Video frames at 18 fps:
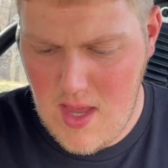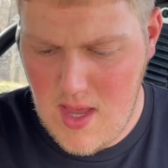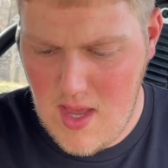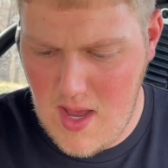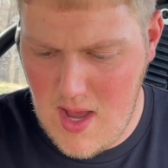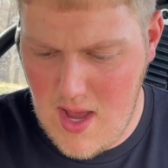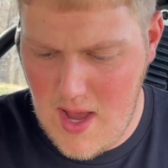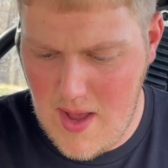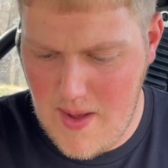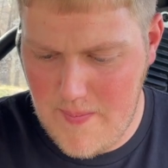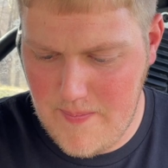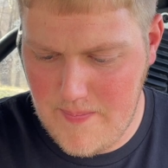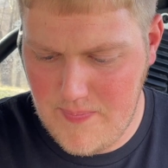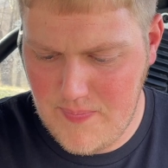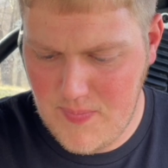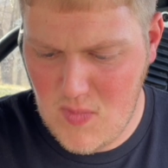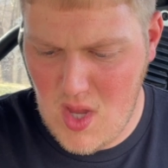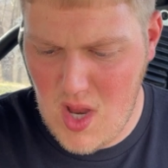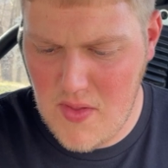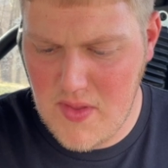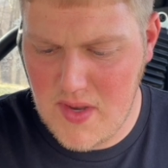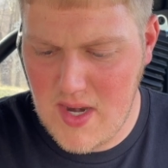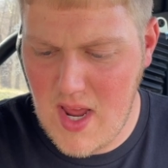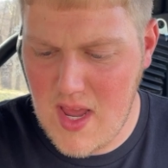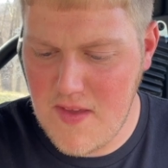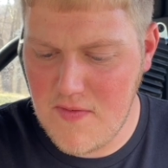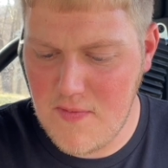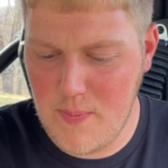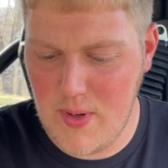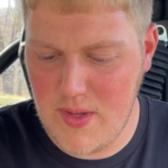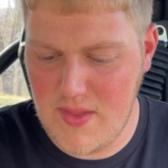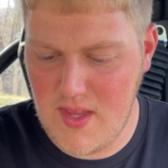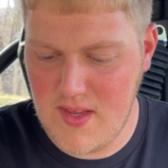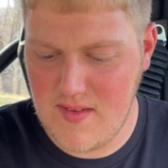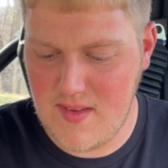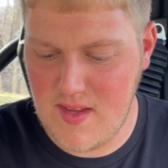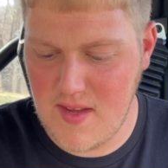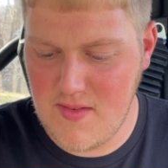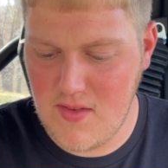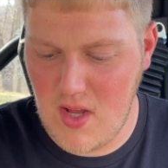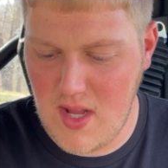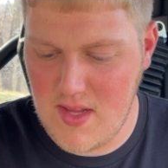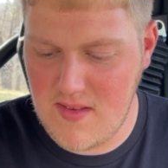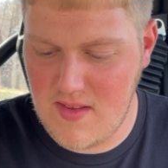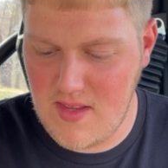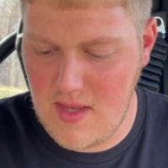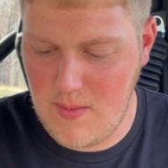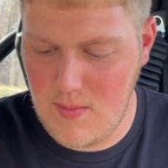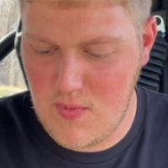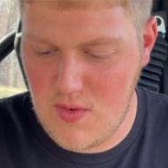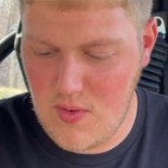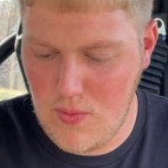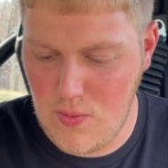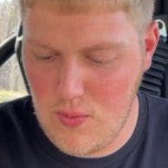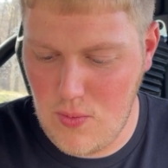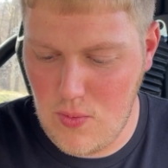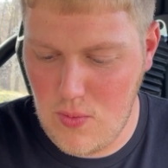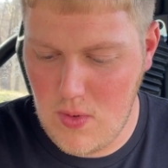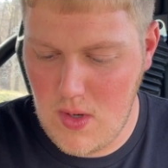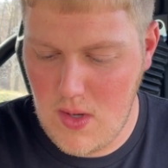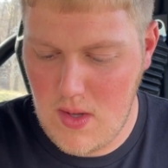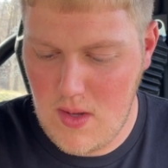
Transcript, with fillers: um, on the knife, but this does not seem to